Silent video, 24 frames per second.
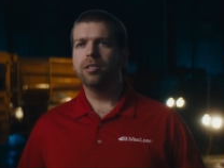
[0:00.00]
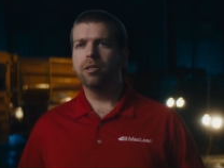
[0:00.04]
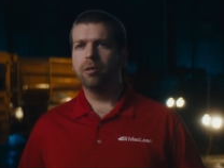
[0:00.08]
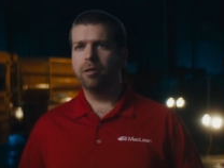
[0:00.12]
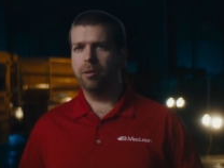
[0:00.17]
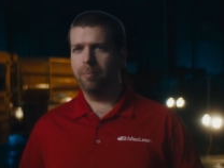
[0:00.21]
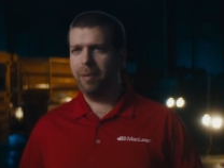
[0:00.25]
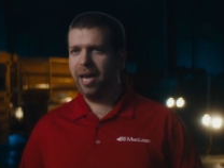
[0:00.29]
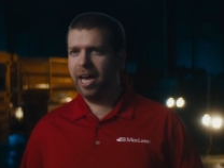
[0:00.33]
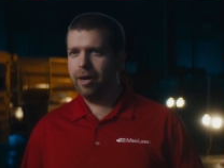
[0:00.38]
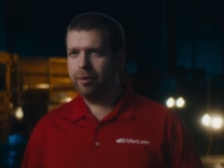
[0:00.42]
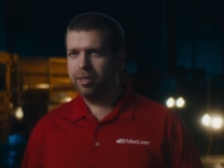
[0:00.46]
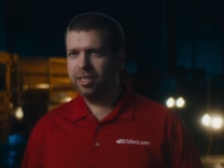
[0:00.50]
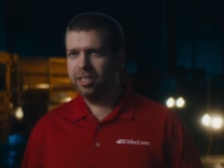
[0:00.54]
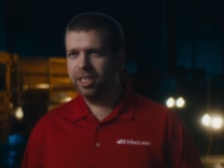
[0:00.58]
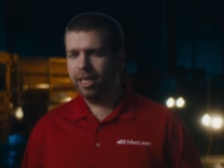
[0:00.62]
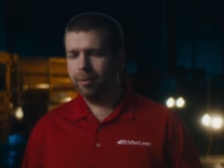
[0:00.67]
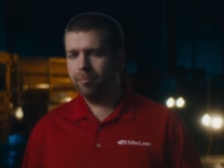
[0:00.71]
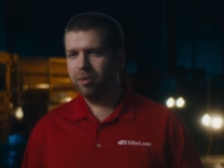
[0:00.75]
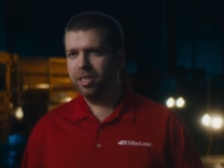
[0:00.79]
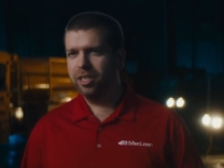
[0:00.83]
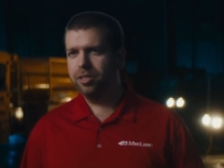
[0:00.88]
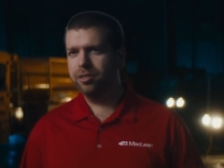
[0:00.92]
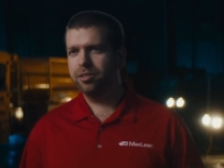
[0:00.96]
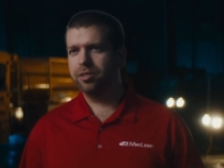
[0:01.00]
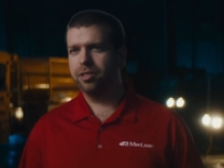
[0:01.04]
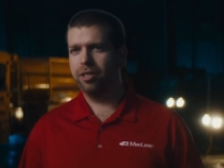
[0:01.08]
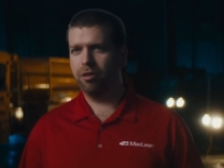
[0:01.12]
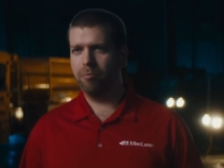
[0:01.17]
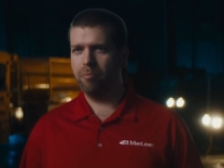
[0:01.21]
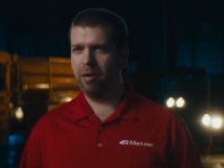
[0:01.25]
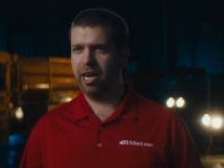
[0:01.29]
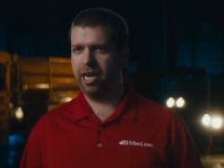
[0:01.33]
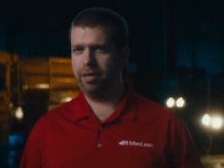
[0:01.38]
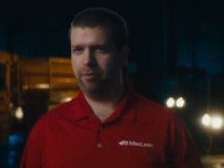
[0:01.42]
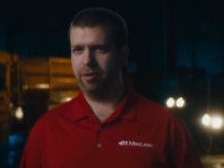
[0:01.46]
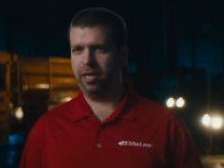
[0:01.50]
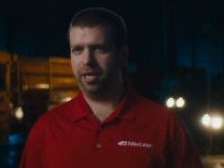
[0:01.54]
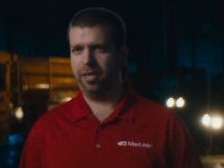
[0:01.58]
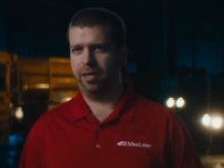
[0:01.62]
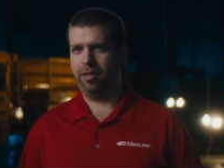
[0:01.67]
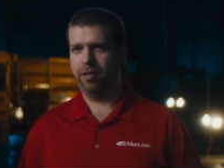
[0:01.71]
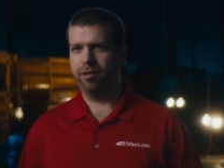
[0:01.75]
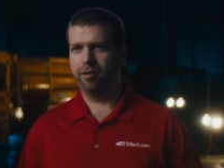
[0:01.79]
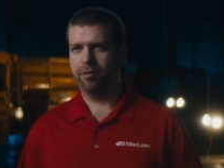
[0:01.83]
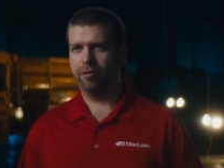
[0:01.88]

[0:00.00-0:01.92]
The battery assemblies, they're mine ready.